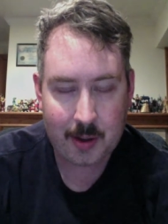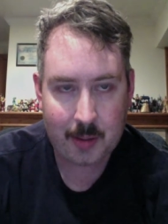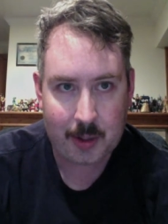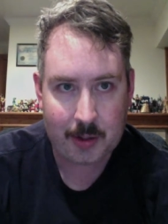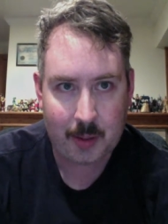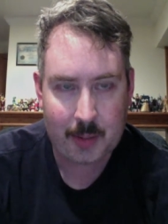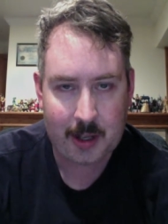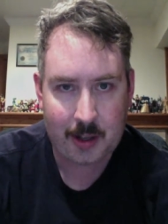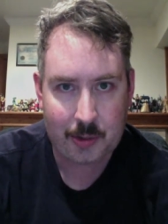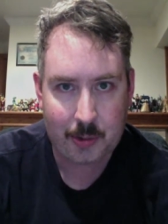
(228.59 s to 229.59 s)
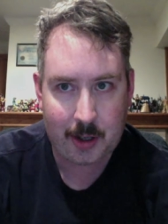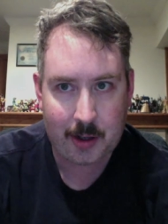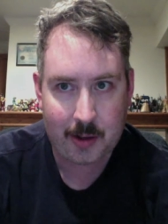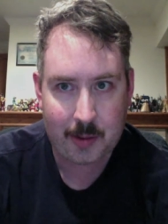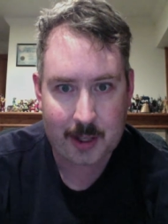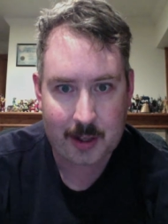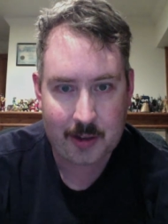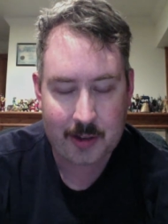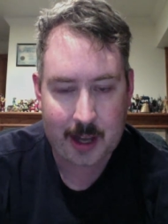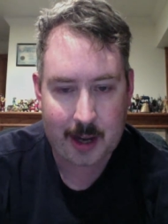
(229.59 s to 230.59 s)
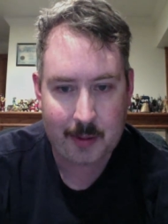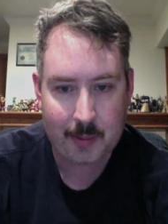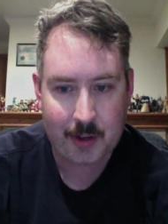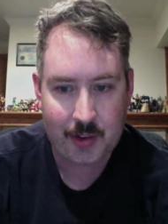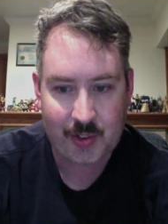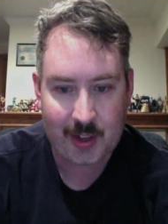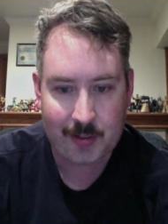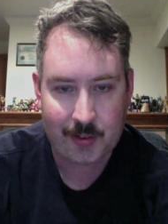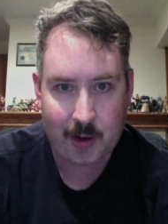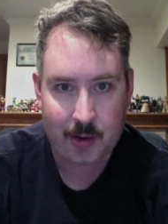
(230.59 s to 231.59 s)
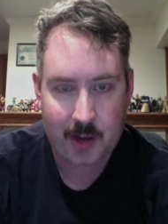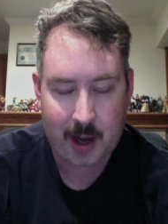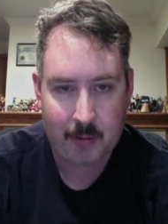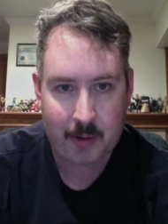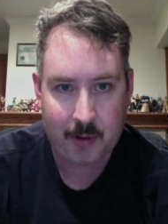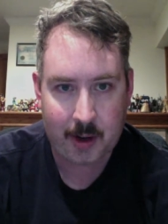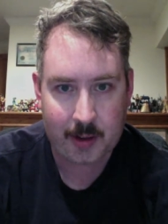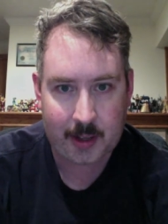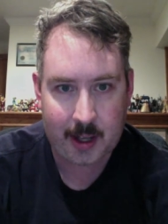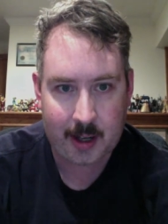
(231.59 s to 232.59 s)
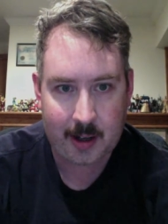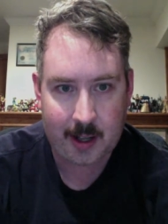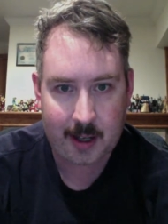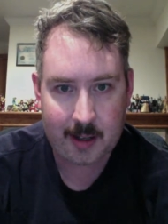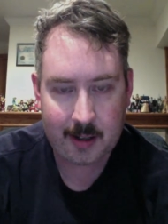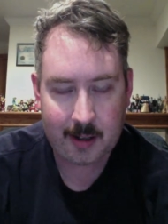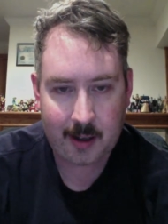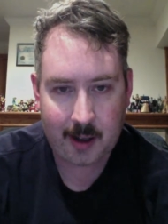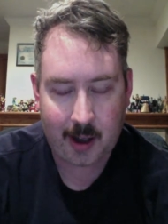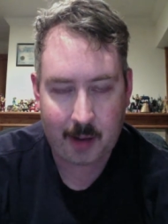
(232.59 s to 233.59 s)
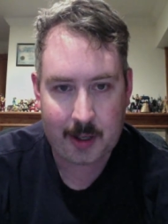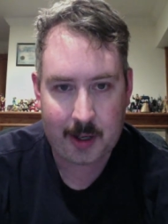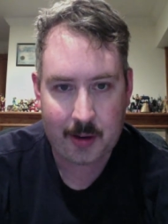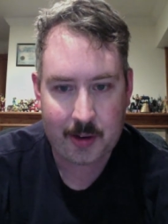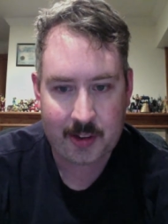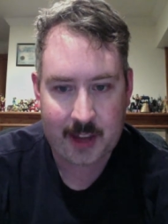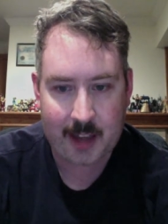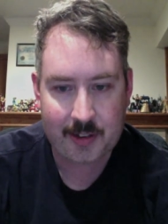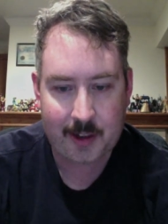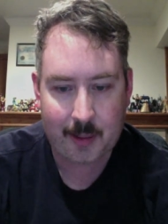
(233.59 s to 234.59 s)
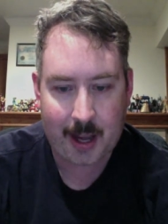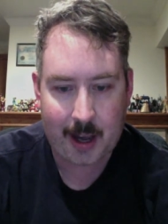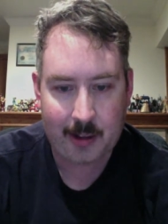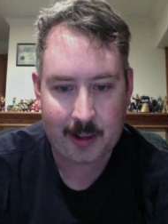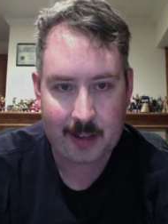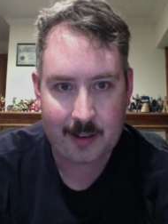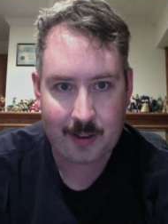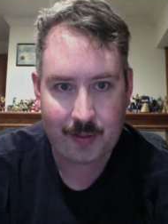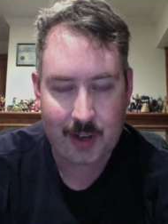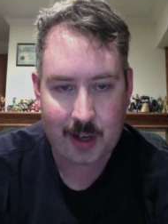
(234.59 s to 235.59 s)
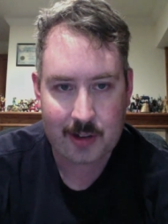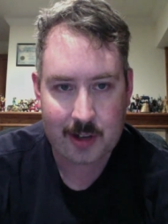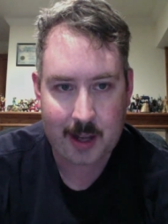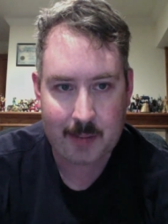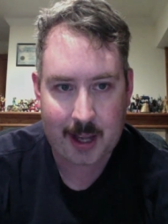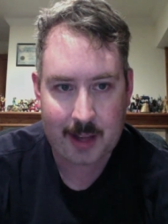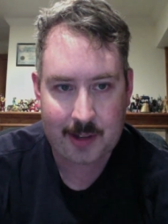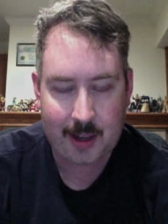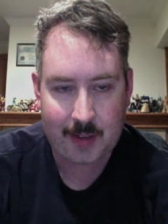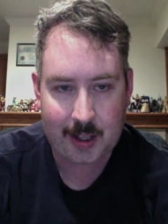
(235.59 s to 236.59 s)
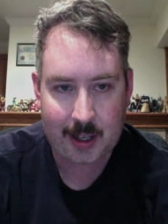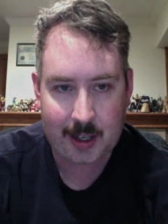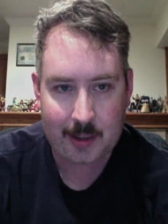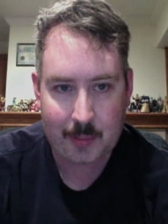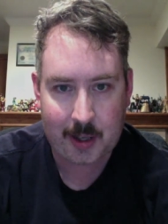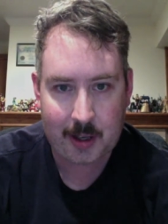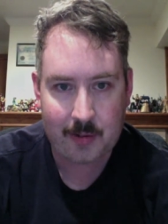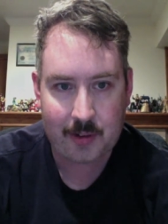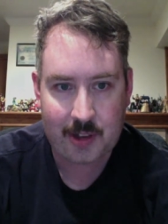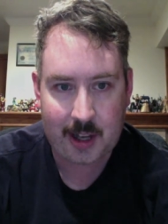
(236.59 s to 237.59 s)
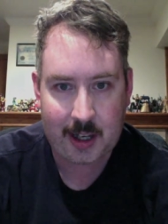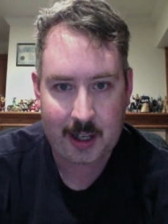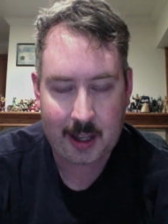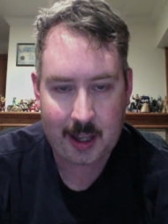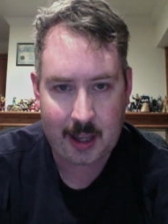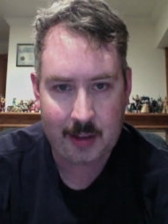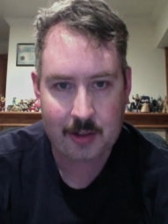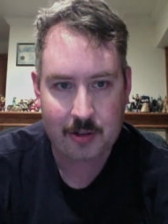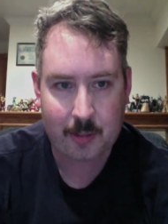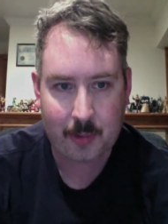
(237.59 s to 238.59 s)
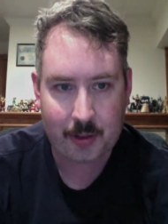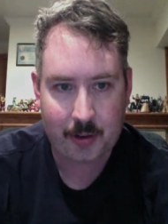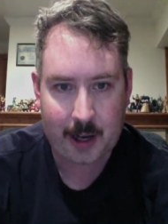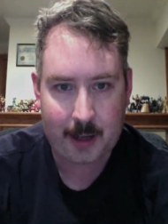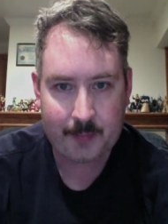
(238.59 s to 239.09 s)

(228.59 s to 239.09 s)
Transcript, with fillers: But nobody on Twitter knew because everybody's feed froze everywhere on the internet. All we know is that somehow led to the finish and Matt Taven getting the pin and retaining in the triple threat.